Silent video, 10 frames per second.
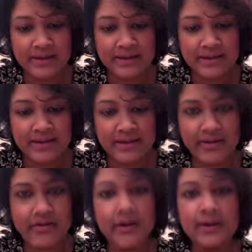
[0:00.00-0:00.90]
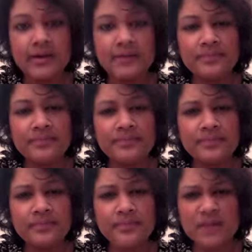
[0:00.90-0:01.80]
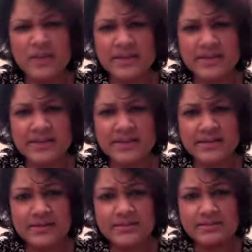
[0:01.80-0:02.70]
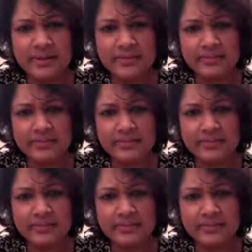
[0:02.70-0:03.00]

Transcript: So anyway, hope that made sense. Bye.